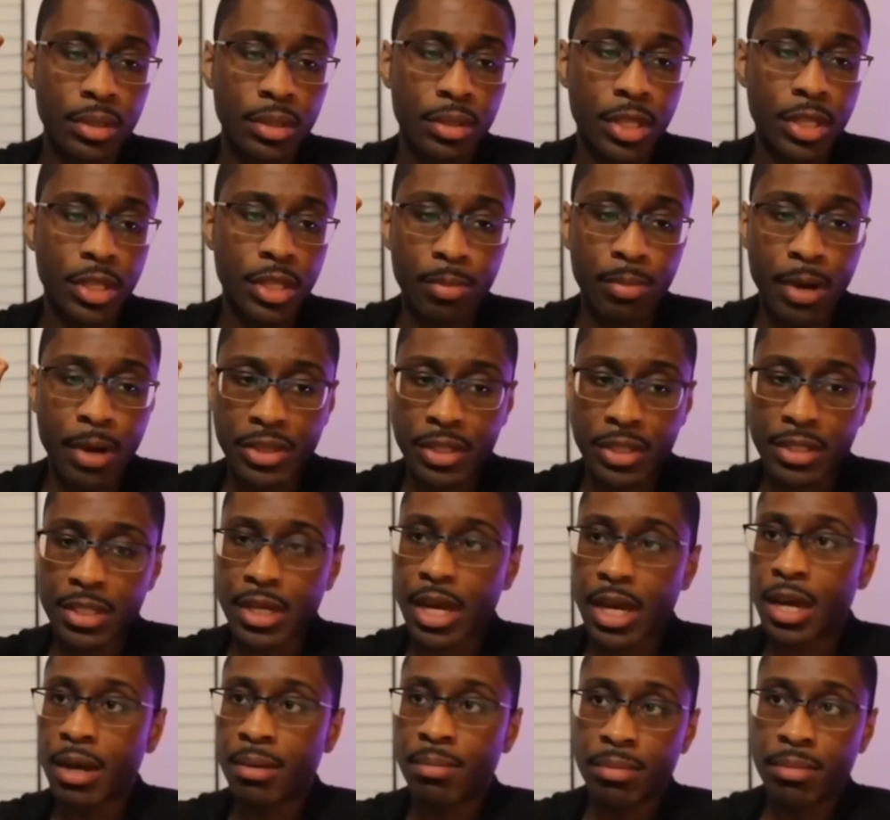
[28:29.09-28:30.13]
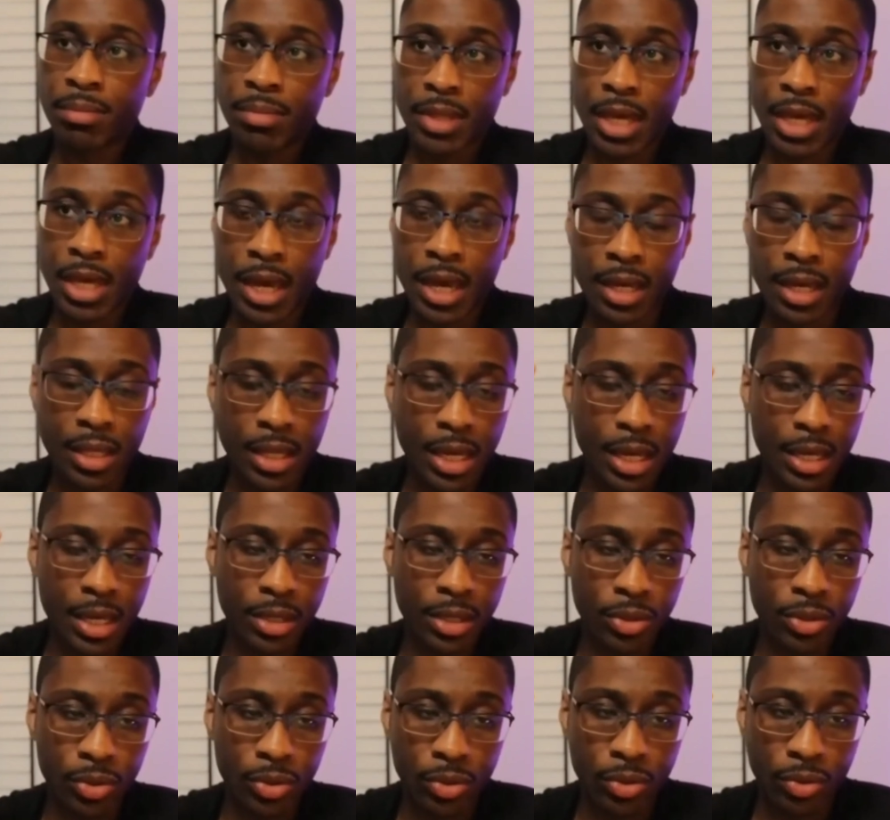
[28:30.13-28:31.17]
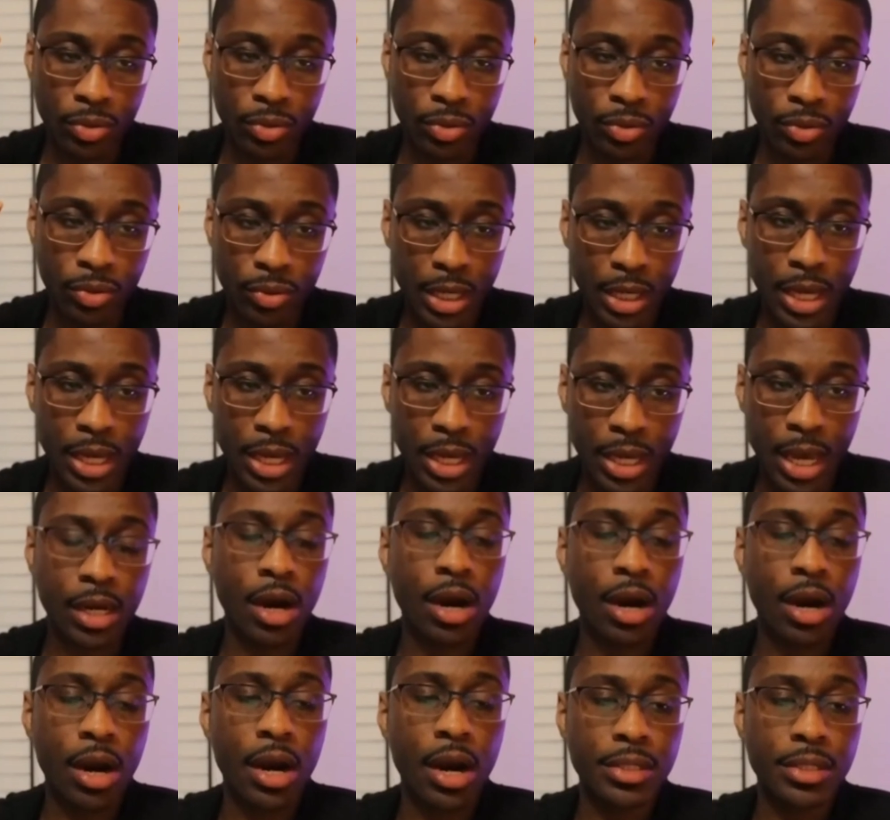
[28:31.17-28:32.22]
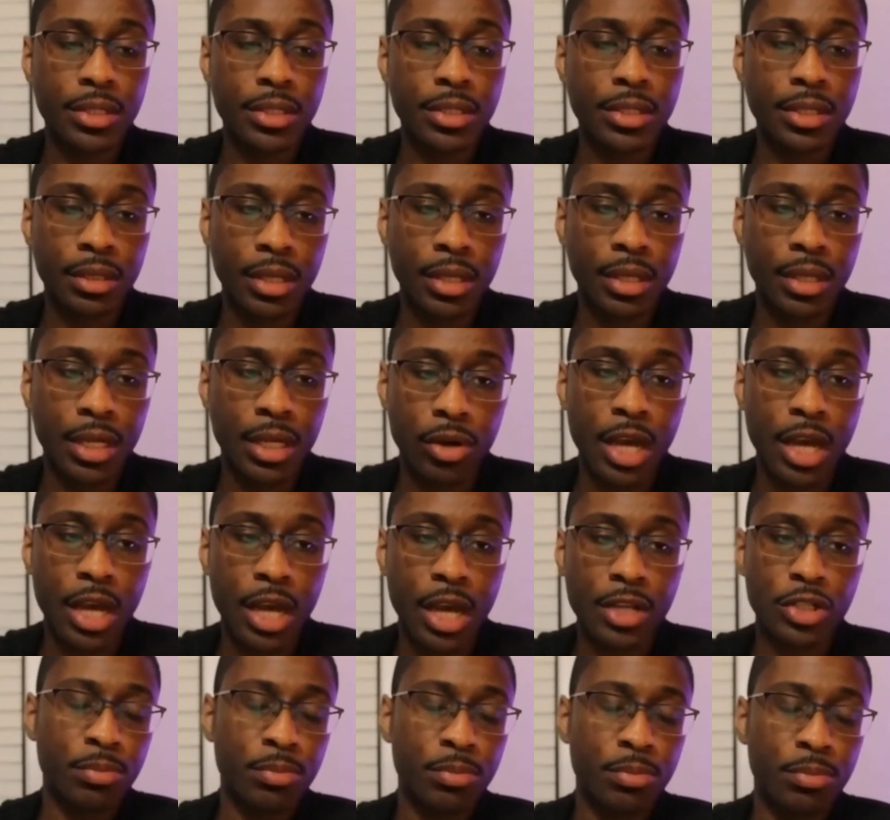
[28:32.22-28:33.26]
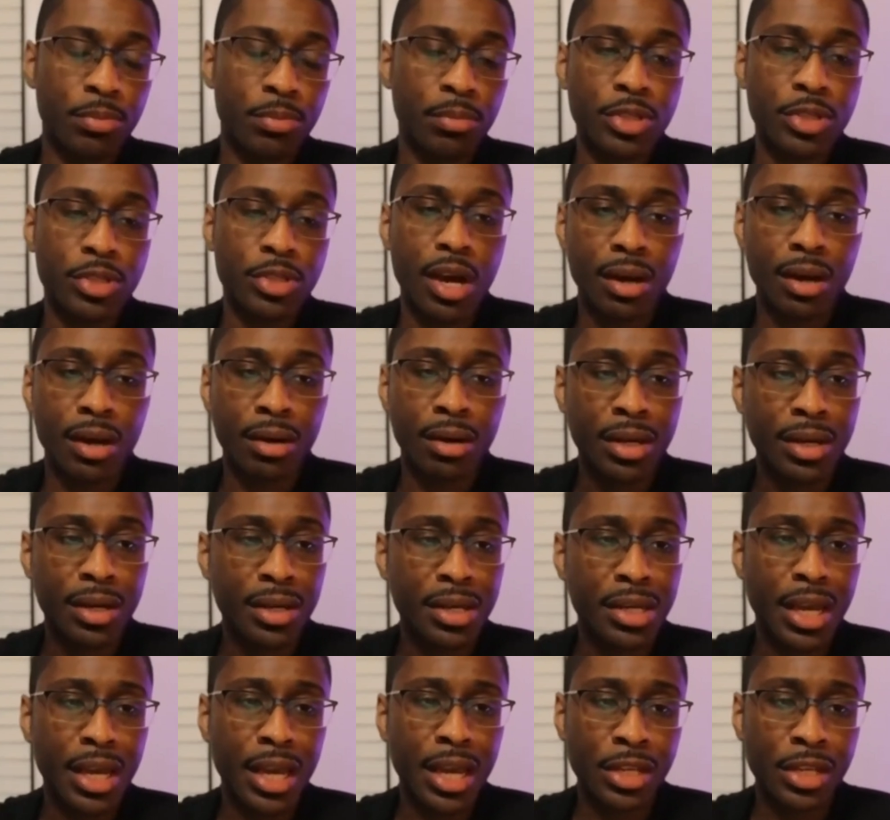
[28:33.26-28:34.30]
You think about the time that you got in a car accident and you crashed up your mom's car,